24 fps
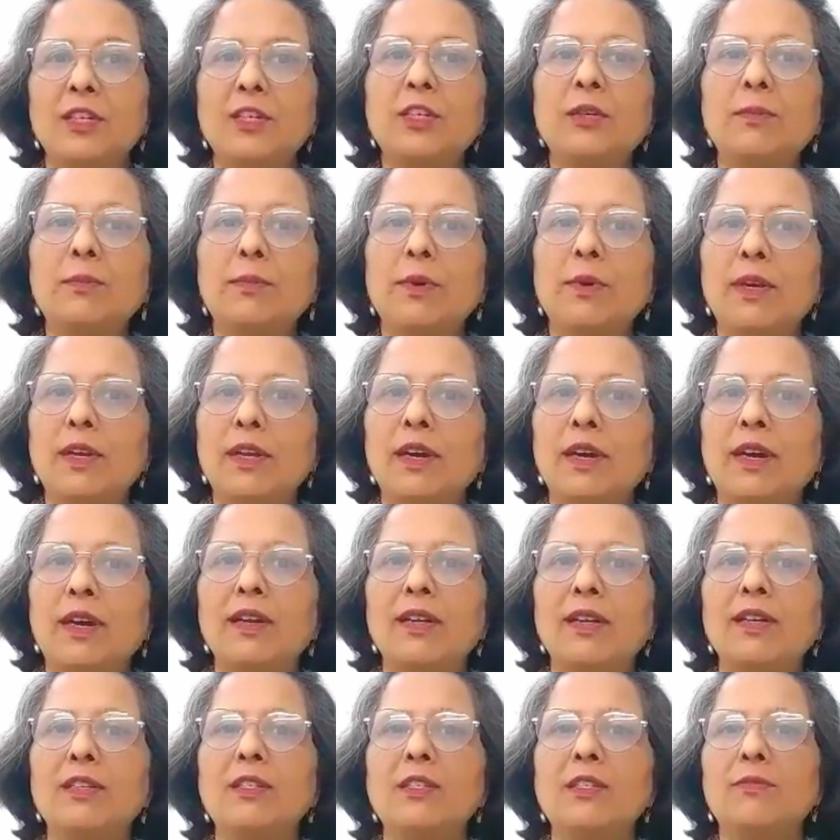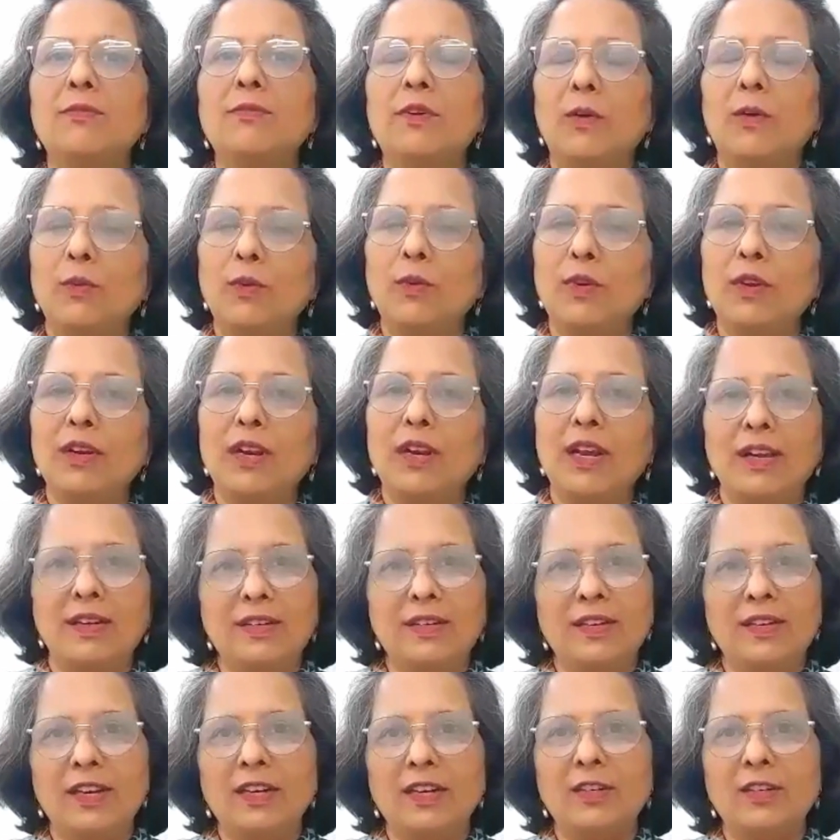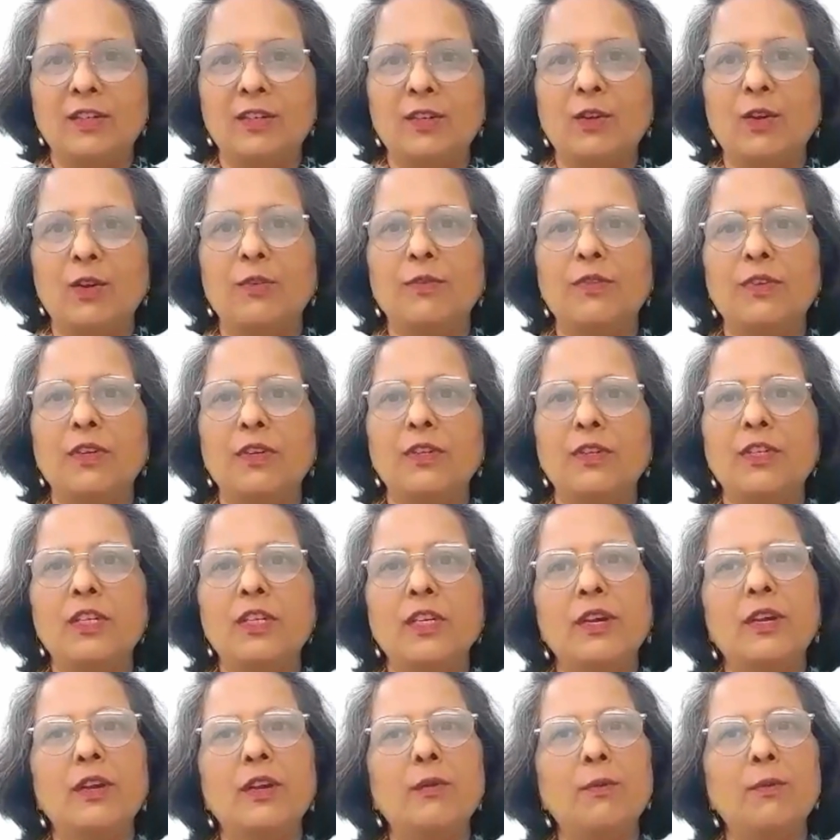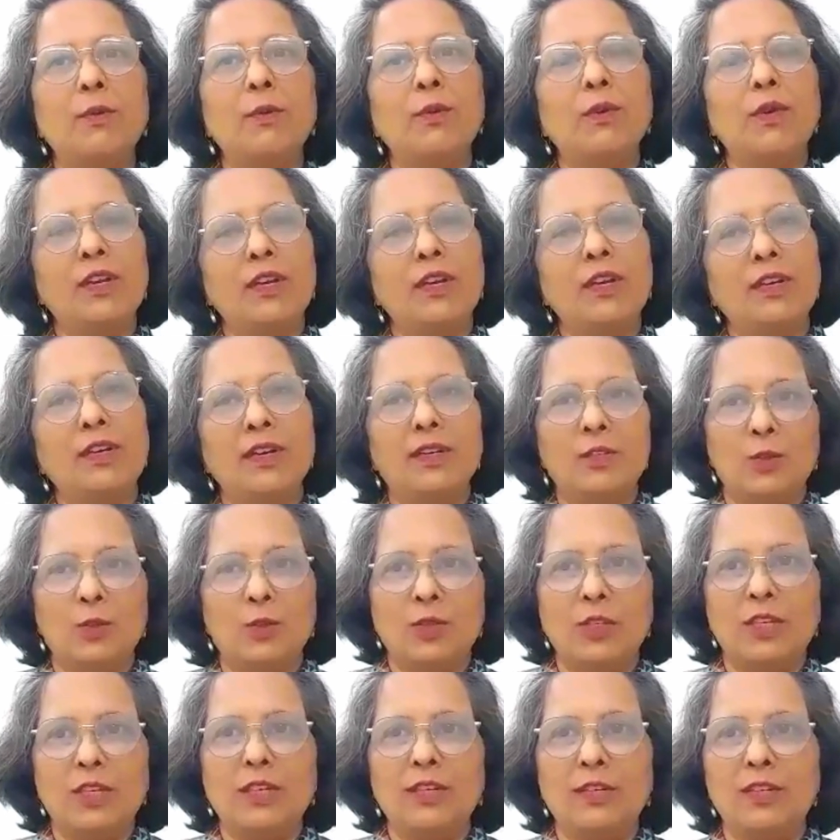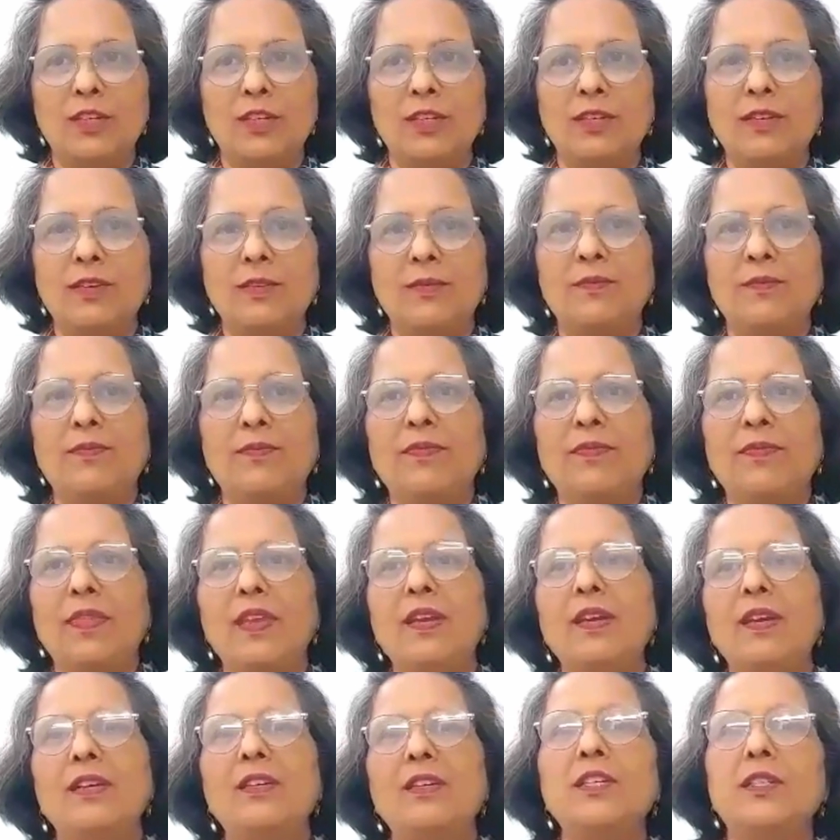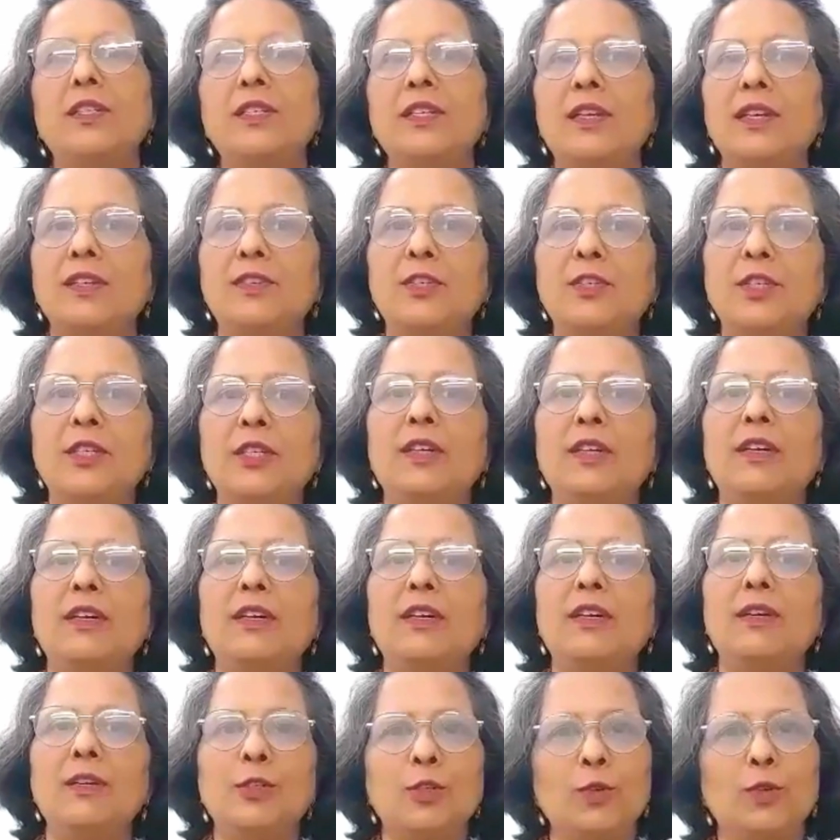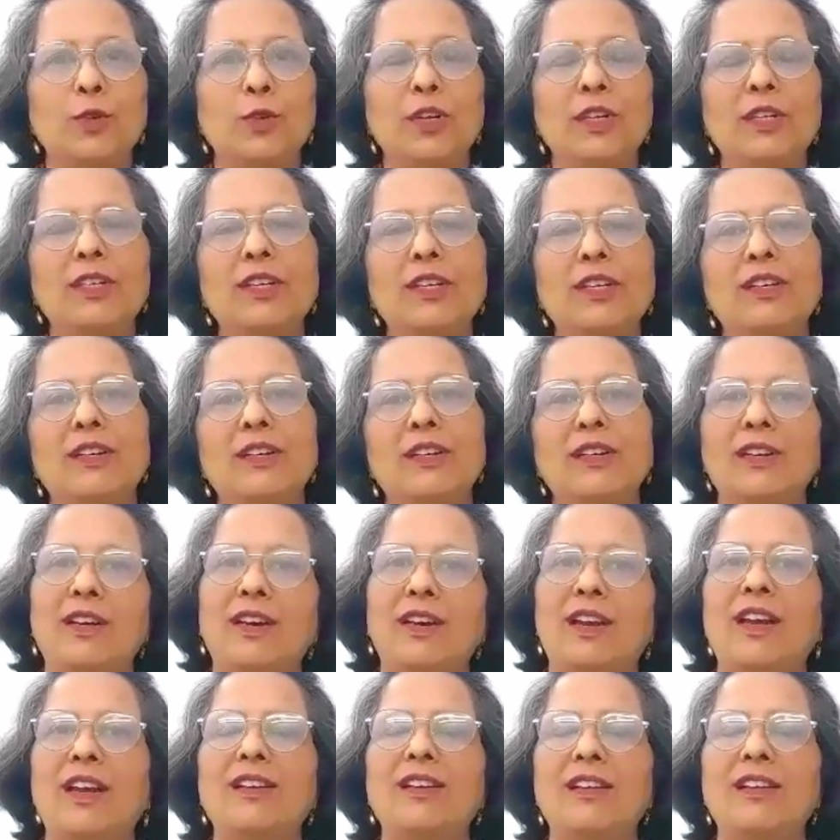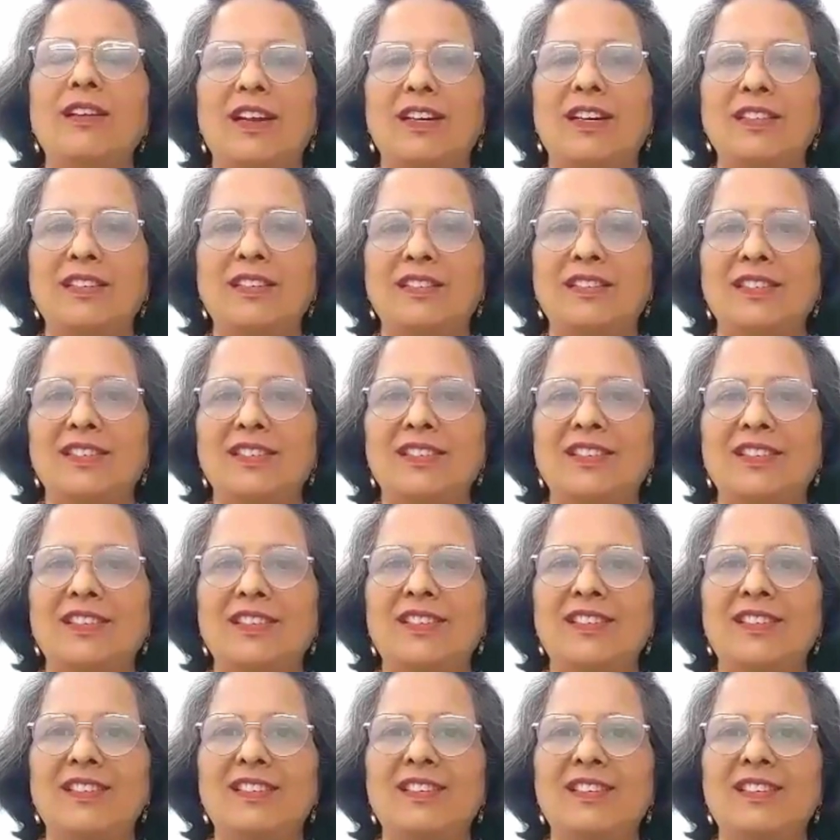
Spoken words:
Srishti Parihar is the founder and director of the Share a Book India Association. She is an engineer, storyteller, and a writer.